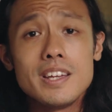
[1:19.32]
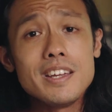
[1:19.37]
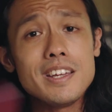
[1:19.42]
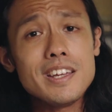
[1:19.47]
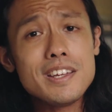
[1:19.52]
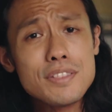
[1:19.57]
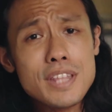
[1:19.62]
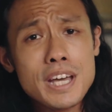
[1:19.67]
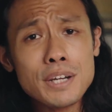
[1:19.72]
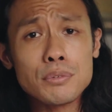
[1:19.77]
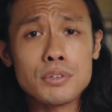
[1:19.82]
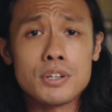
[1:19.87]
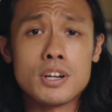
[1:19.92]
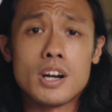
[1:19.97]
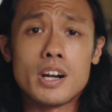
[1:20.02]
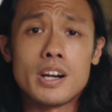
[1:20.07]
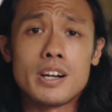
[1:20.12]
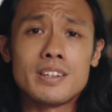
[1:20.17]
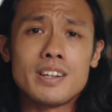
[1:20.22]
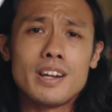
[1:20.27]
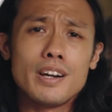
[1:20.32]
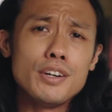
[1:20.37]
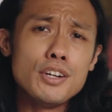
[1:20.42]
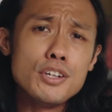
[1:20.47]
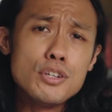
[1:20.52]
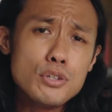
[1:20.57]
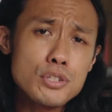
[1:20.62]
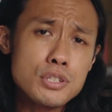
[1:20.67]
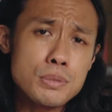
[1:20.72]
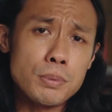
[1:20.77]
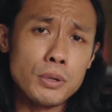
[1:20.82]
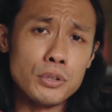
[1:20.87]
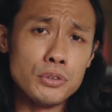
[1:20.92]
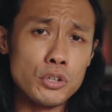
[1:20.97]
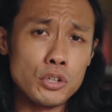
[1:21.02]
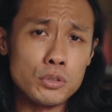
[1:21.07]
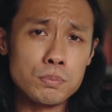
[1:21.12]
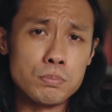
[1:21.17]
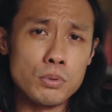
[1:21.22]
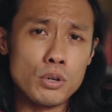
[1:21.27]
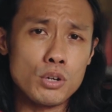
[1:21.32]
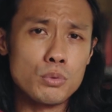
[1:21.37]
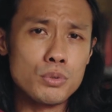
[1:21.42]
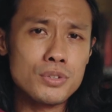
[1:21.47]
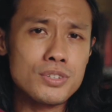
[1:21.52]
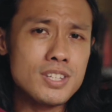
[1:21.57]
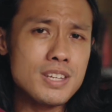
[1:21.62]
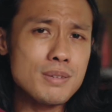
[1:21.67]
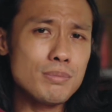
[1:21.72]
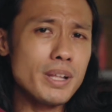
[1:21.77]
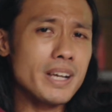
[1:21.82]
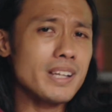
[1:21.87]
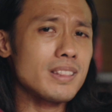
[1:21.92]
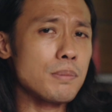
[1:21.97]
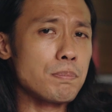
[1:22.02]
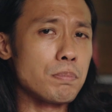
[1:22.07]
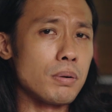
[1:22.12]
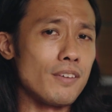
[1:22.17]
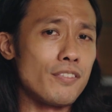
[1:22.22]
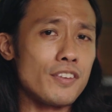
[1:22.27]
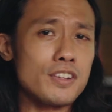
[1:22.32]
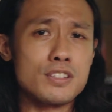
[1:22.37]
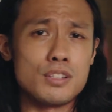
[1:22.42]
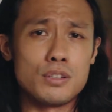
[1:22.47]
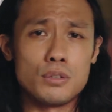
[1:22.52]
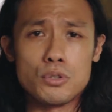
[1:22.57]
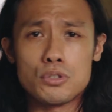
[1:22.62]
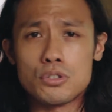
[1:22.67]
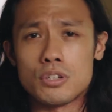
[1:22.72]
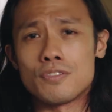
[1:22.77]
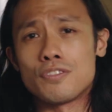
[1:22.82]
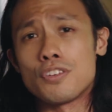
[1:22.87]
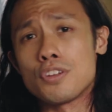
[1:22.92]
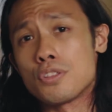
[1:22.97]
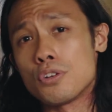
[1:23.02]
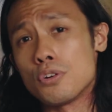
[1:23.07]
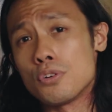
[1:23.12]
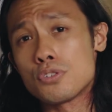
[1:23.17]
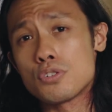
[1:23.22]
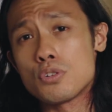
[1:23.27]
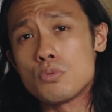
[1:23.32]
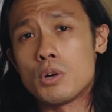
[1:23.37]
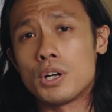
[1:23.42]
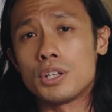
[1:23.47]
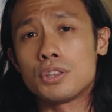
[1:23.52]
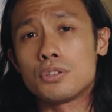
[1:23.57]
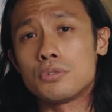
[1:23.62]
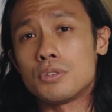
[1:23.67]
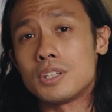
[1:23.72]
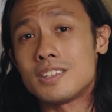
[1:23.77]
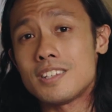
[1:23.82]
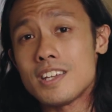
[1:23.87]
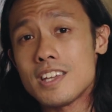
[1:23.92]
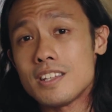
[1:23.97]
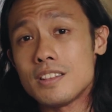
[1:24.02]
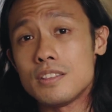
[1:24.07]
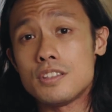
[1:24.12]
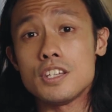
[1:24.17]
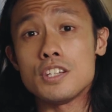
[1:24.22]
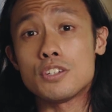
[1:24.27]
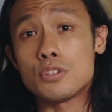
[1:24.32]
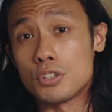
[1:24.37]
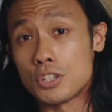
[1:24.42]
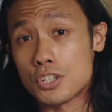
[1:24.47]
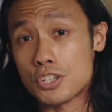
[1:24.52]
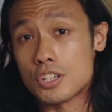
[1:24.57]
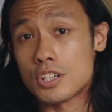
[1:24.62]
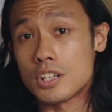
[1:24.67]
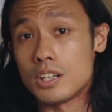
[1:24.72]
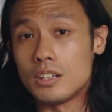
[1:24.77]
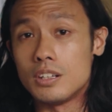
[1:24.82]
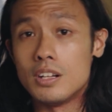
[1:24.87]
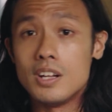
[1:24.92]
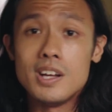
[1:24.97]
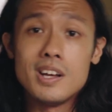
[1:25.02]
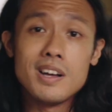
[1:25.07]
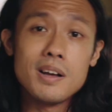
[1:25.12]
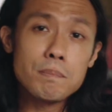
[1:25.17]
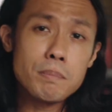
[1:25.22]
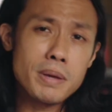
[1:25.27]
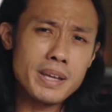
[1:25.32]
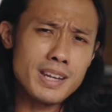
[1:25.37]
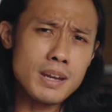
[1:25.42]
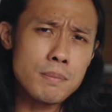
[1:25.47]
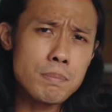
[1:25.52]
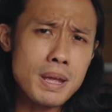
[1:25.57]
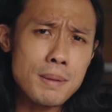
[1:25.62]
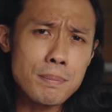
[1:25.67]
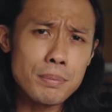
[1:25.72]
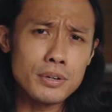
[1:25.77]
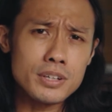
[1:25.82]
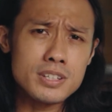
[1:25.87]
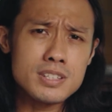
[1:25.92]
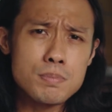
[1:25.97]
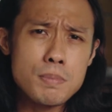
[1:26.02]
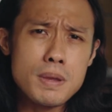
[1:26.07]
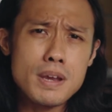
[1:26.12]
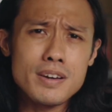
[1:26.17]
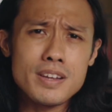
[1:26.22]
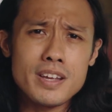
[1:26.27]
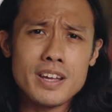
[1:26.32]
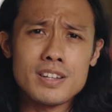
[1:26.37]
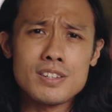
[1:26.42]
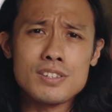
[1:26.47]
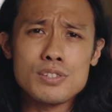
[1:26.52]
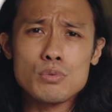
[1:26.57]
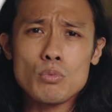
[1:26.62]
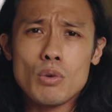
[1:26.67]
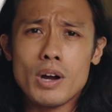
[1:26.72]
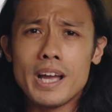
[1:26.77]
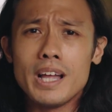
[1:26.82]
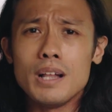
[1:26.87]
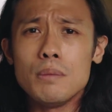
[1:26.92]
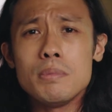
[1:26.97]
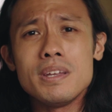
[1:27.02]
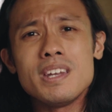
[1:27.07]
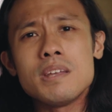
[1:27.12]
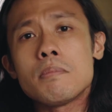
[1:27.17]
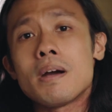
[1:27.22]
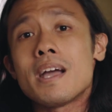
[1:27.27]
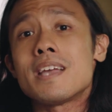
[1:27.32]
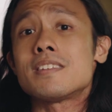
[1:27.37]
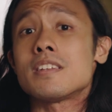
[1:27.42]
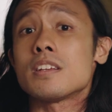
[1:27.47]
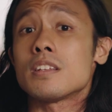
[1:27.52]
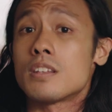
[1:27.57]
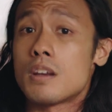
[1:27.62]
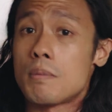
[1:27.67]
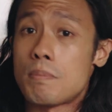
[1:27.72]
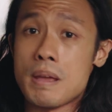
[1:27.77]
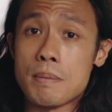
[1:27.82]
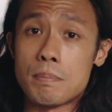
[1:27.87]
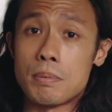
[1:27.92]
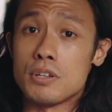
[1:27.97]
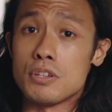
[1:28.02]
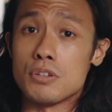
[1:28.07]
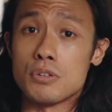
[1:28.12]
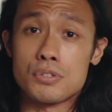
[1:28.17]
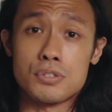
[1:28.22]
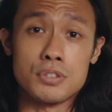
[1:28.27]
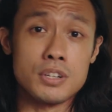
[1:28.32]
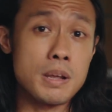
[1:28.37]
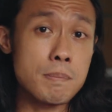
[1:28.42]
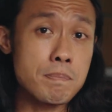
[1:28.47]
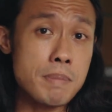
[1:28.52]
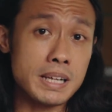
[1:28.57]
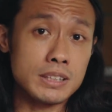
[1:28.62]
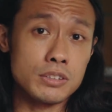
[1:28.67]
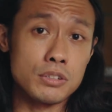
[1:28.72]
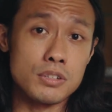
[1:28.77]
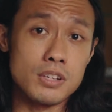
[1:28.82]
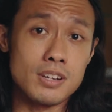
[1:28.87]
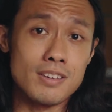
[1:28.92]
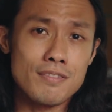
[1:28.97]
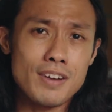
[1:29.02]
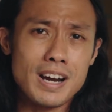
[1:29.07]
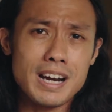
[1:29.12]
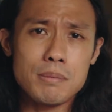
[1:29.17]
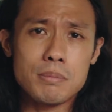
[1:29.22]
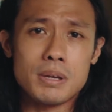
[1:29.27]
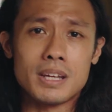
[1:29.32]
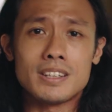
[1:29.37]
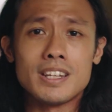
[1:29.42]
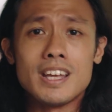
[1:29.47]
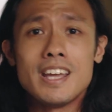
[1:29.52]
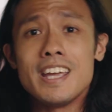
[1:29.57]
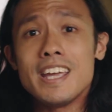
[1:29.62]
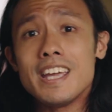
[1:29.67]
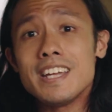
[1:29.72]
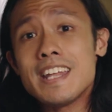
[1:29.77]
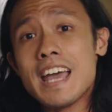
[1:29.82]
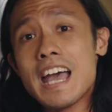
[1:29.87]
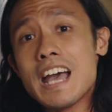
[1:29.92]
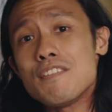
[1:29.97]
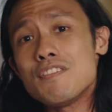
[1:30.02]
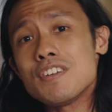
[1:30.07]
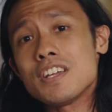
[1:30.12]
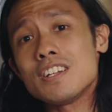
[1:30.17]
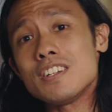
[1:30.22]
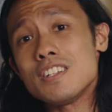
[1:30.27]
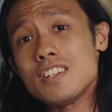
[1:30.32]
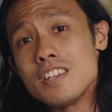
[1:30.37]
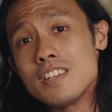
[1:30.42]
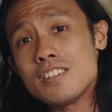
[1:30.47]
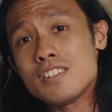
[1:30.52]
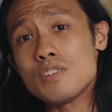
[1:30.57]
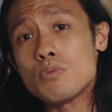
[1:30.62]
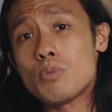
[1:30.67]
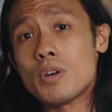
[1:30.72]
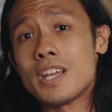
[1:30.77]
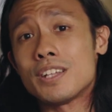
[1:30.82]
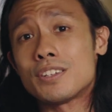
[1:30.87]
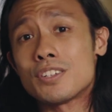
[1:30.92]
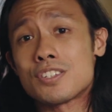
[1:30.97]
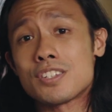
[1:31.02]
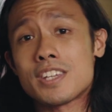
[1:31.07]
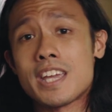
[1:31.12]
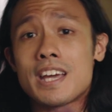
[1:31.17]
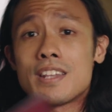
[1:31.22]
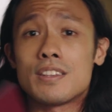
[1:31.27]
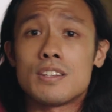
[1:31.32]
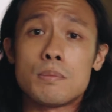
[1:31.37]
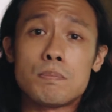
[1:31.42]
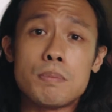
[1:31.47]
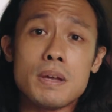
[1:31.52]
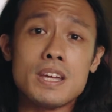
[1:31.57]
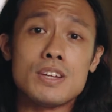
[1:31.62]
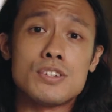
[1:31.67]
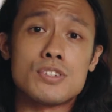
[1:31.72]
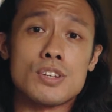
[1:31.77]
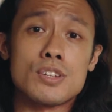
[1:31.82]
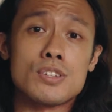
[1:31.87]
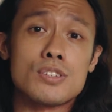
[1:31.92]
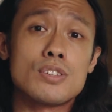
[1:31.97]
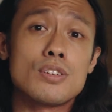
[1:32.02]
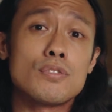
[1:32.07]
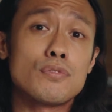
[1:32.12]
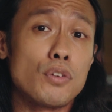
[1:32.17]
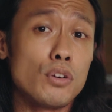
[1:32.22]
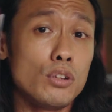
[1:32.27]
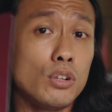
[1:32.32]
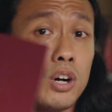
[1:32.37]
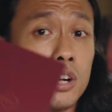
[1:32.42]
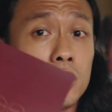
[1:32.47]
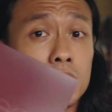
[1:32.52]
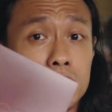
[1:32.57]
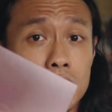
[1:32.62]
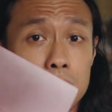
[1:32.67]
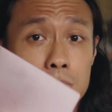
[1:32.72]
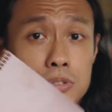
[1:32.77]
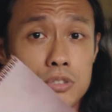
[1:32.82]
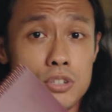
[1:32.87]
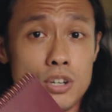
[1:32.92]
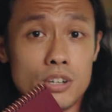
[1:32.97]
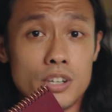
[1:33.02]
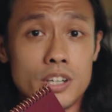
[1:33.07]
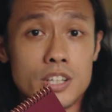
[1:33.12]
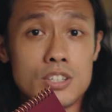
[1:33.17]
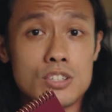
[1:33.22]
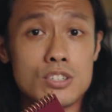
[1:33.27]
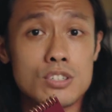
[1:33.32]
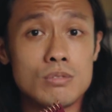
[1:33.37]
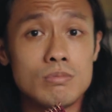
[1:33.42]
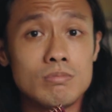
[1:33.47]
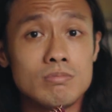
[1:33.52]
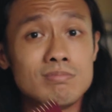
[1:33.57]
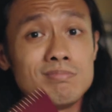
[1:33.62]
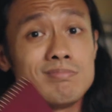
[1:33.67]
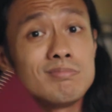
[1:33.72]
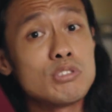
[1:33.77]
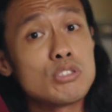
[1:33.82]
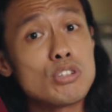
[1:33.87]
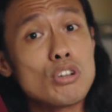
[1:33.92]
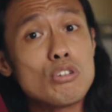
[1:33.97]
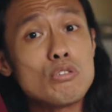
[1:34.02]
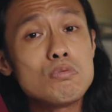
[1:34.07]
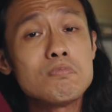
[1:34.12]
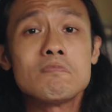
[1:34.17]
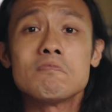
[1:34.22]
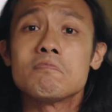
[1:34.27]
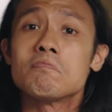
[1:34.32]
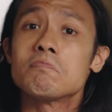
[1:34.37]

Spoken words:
In that regard, a reusable notebook would seem like the perfect solution for those who want to retain the traditional pen and paper experience while minimizing their paper use, their impact on the environment, and having an easy way to scan their pages for long-term storage. So,